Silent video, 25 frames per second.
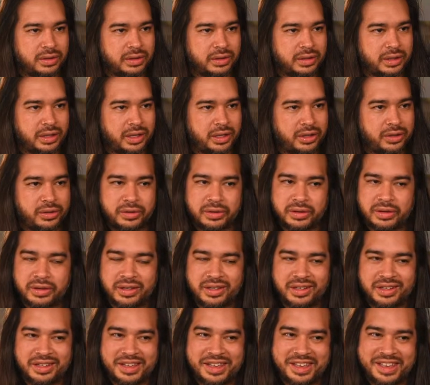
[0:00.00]
I don't
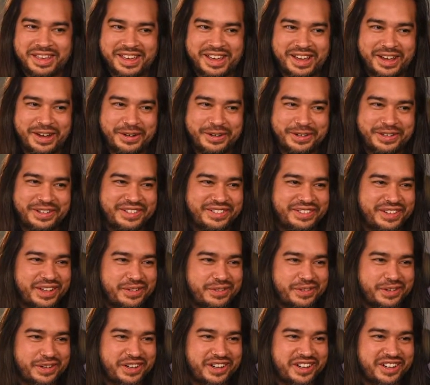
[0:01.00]
think I would have
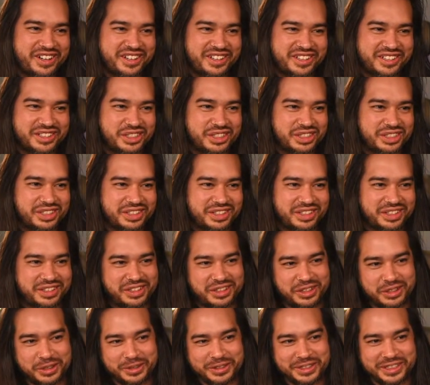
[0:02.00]
ever
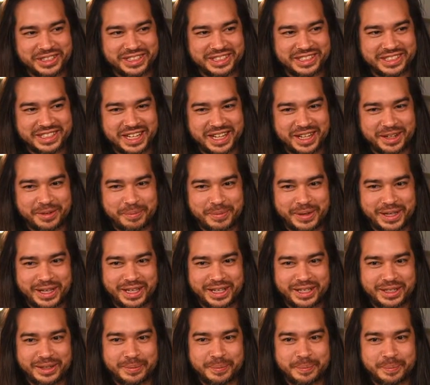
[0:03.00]
noticed that,
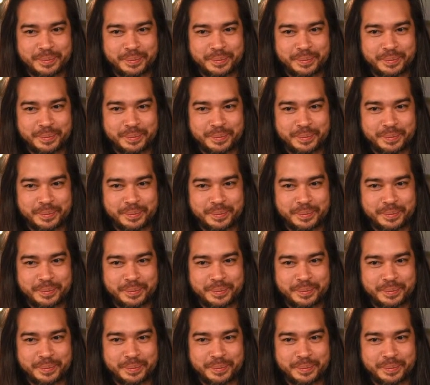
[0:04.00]
man.